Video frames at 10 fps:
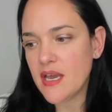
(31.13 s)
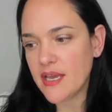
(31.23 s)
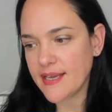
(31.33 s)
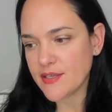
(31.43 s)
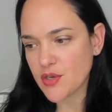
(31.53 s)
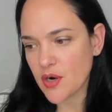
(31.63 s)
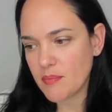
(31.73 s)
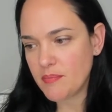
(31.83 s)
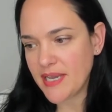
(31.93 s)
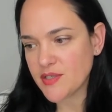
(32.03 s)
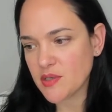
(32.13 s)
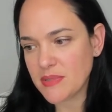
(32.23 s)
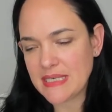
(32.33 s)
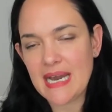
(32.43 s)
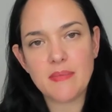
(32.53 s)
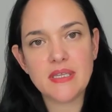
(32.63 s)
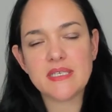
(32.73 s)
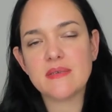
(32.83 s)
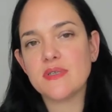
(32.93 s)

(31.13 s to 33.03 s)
is our basal metabolism.